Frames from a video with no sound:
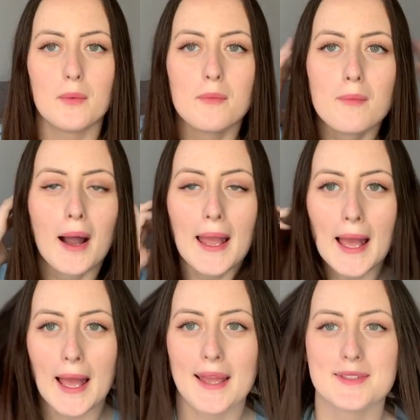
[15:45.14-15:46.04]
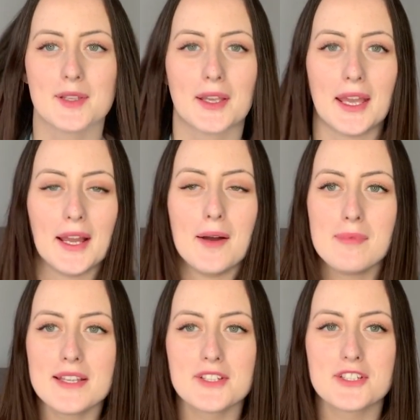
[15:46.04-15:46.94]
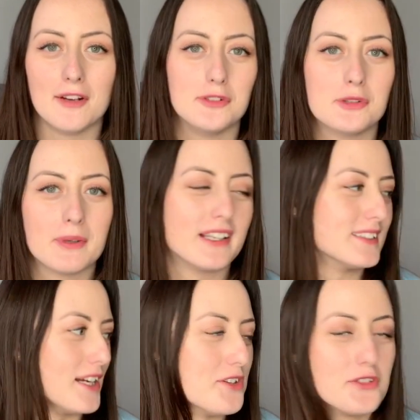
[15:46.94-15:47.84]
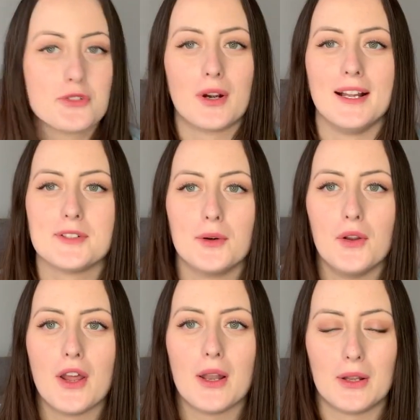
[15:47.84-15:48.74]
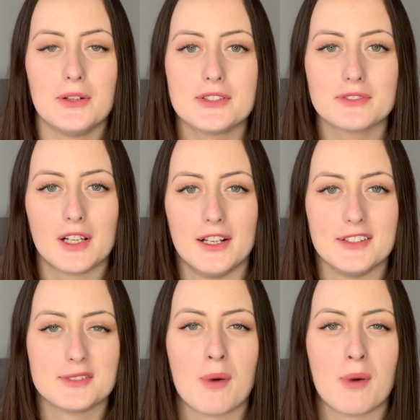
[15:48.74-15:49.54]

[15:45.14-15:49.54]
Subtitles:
My hair is looking a bit dishevelled because I just tried on loads of clothes,